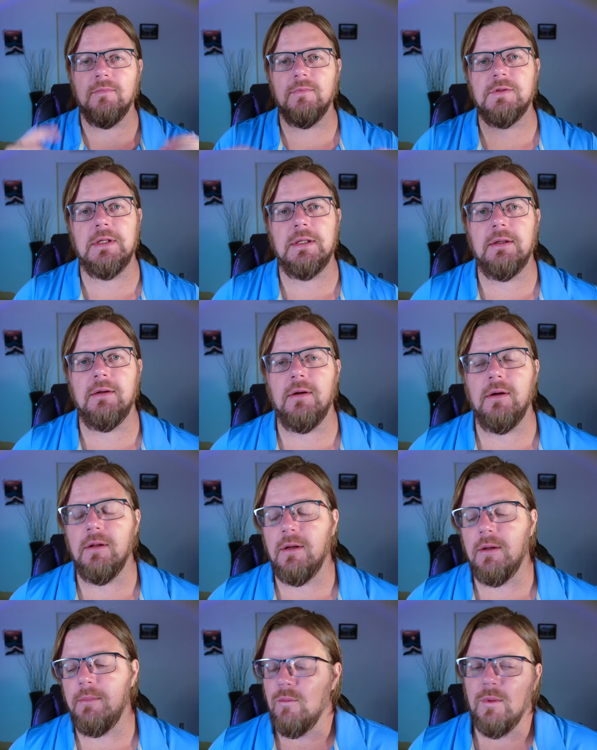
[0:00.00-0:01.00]
set it all
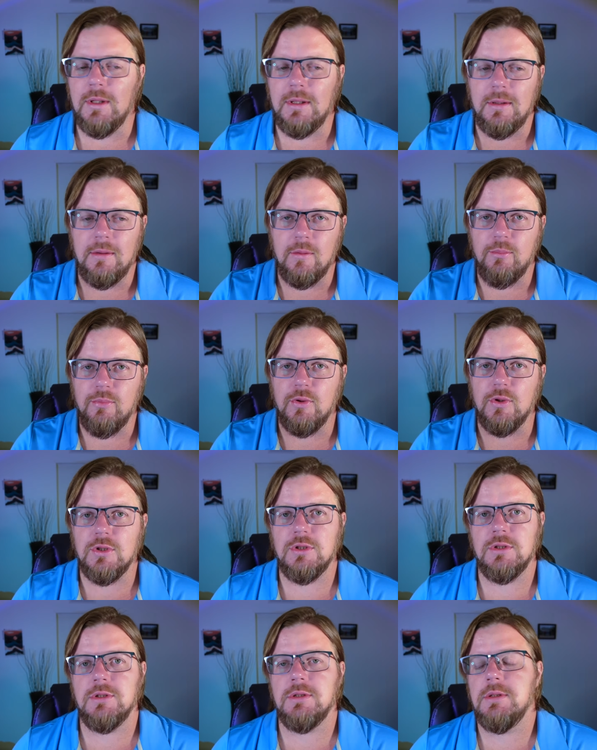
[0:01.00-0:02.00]
up. One little
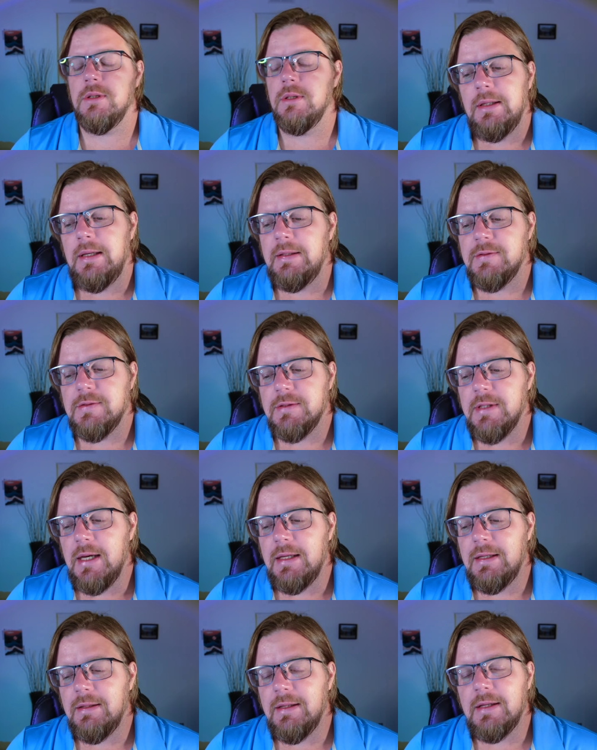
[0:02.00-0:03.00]
push. That's
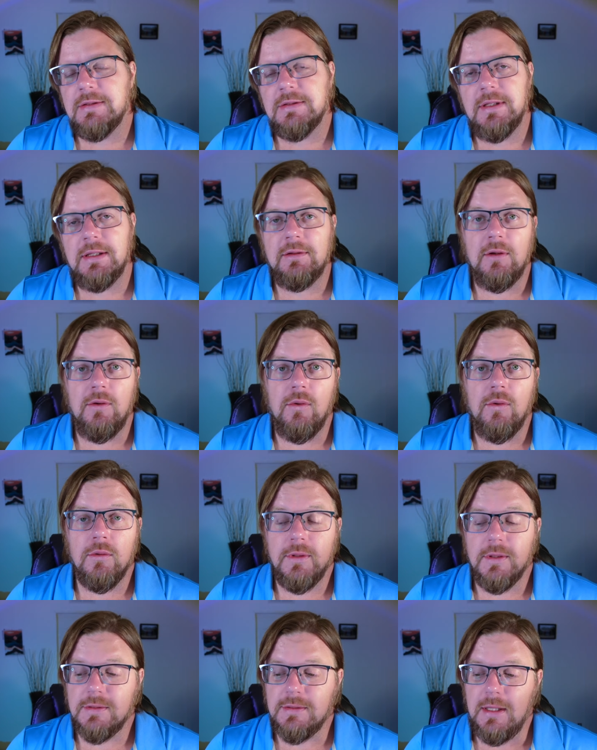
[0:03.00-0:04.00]
sad, and that's like the
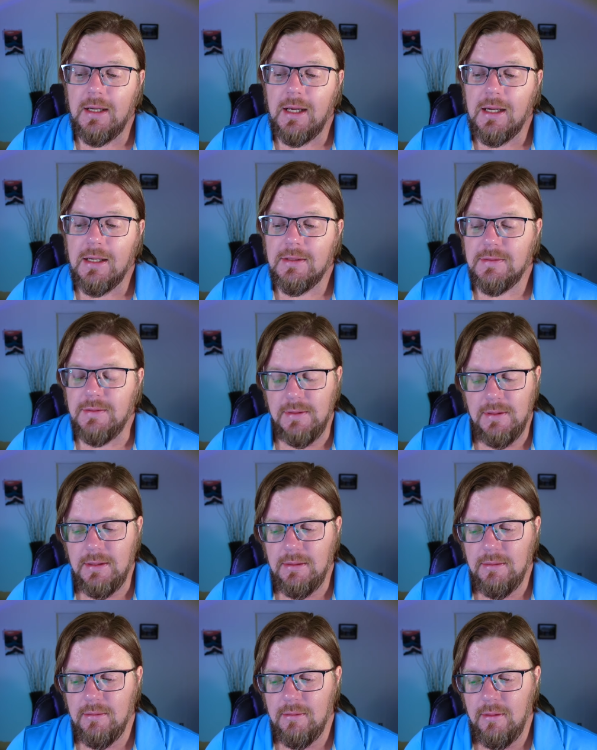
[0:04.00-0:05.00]
oldest that I
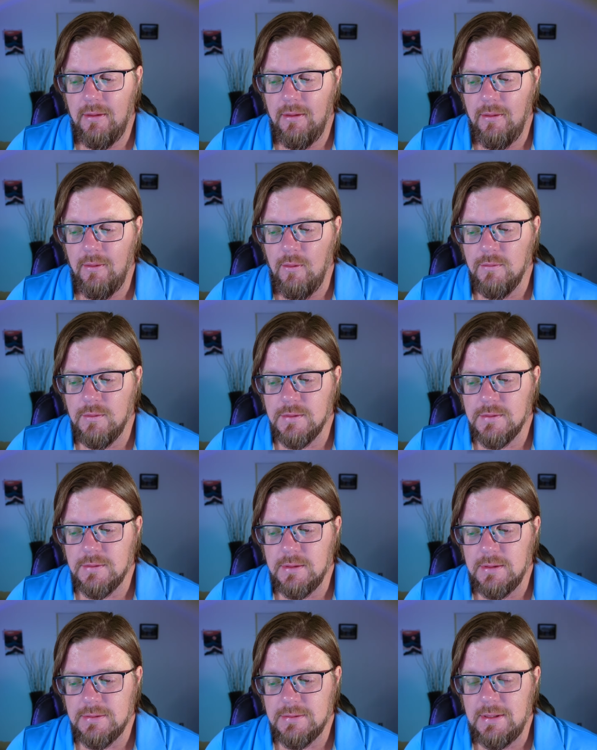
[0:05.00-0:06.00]
see uh, on this
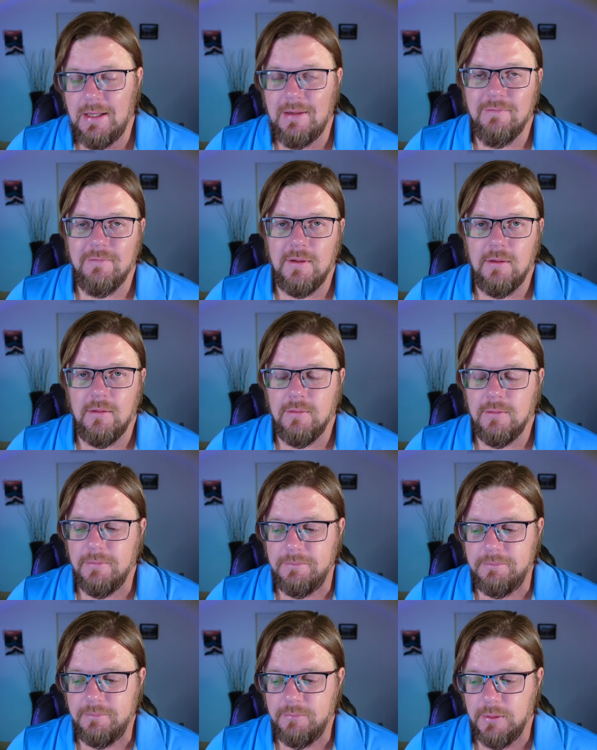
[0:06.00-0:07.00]
list that I found.
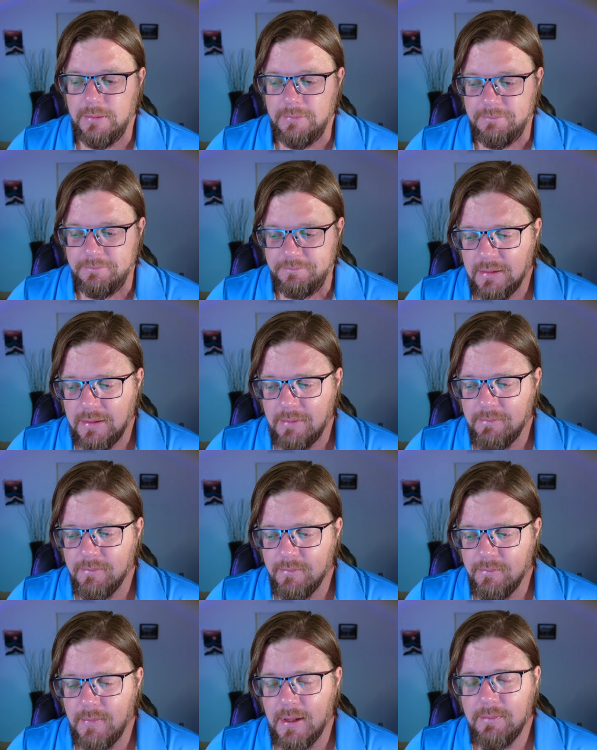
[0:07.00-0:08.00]
But that
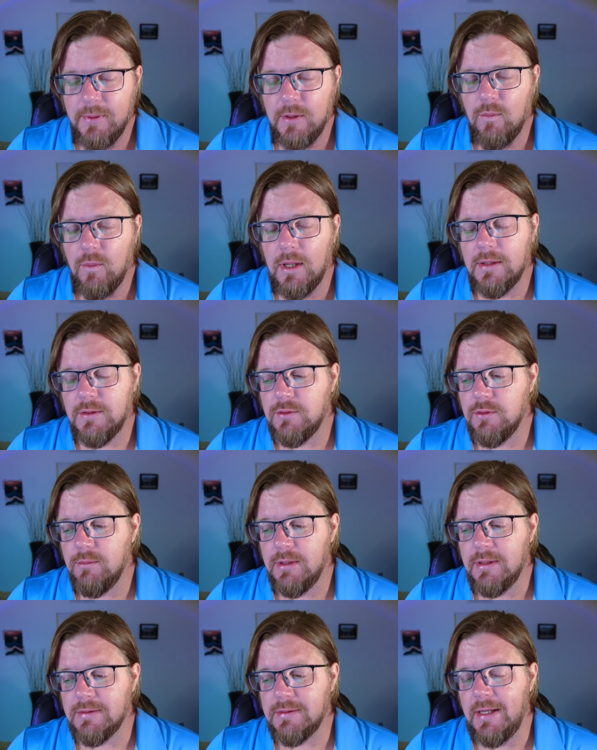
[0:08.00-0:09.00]
might be why, too,
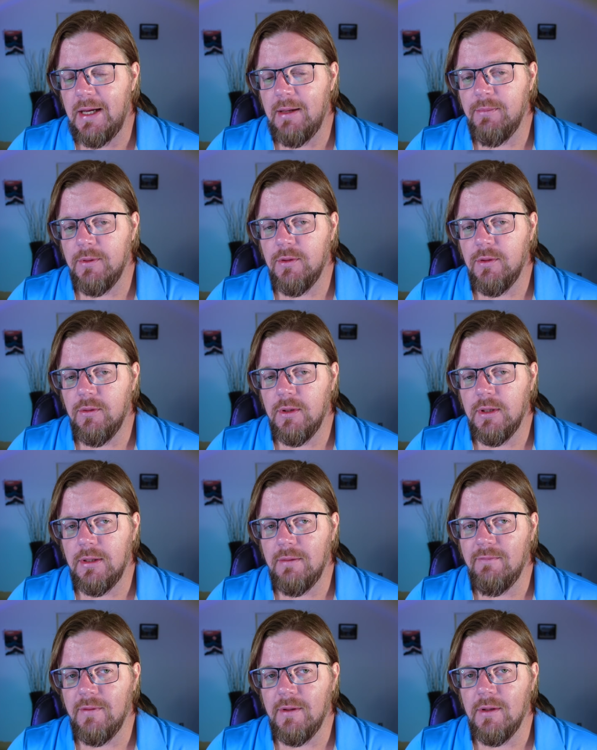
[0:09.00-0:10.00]
because it happened during
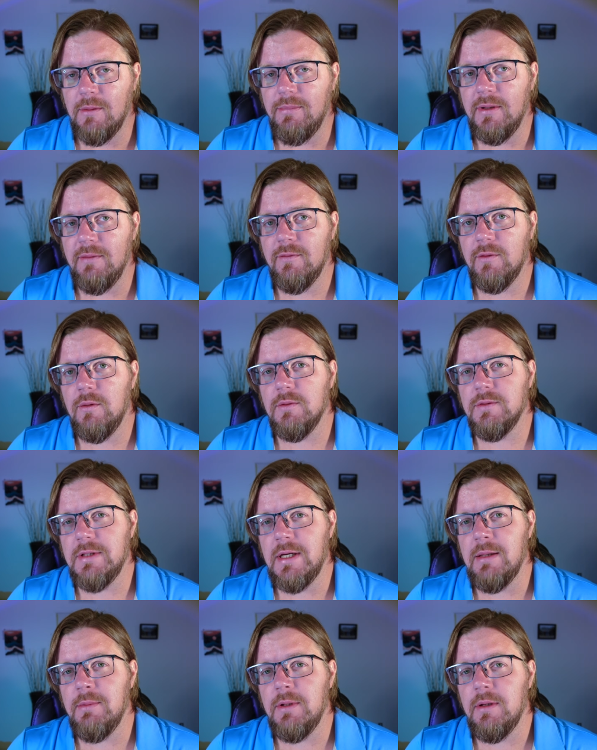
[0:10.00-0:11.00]
a very pivotal
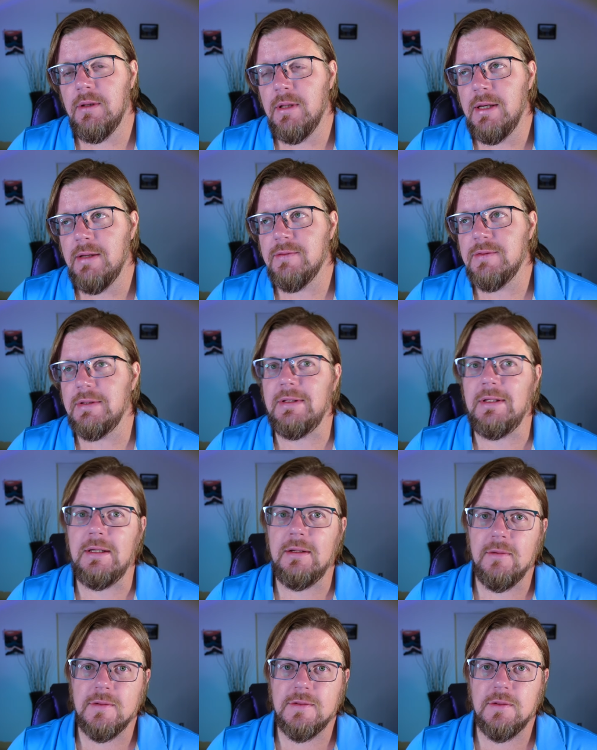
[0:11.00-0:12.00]
time in our lives, like the
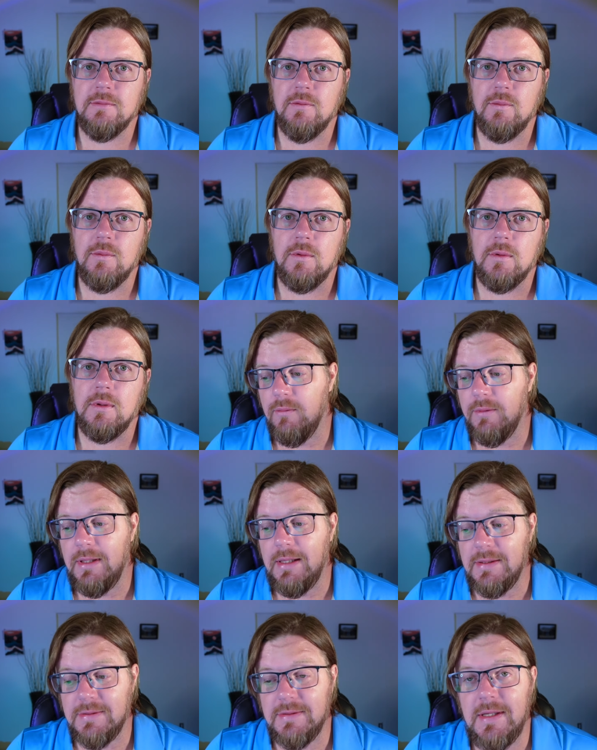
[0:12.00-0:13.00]
end of the Civil War,
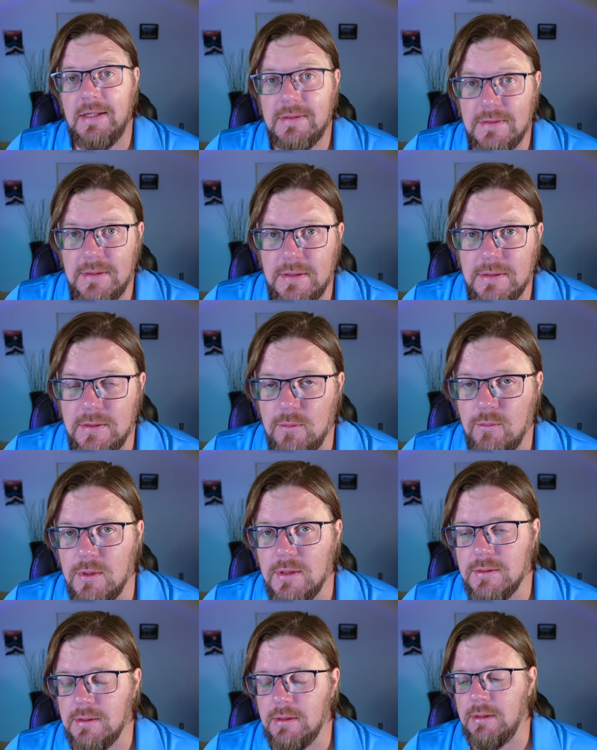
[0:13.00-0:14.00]
the assassination of
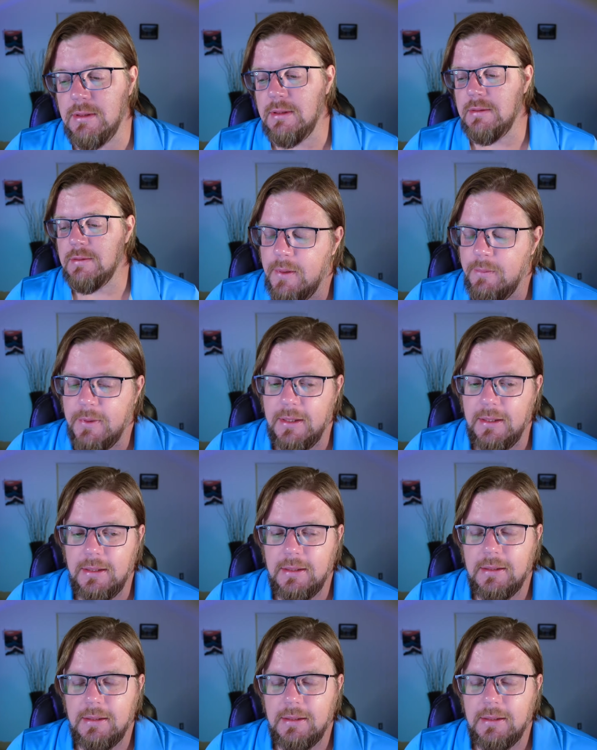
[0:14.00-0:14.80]
President Lincoln. But